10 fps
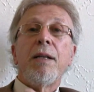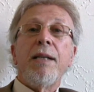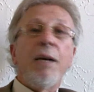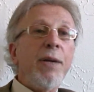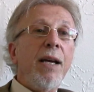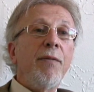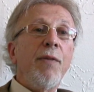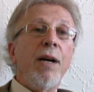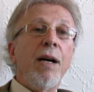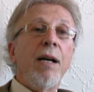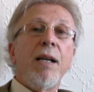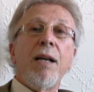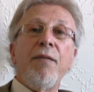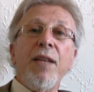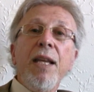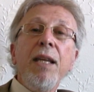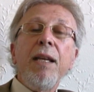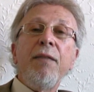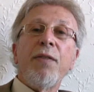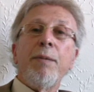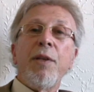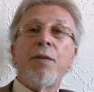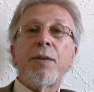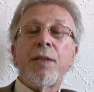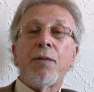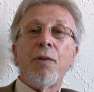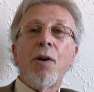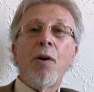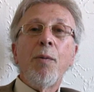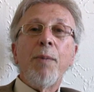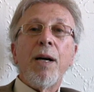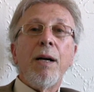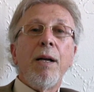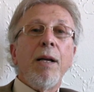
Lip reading: then we have Benigni from the University of Rome.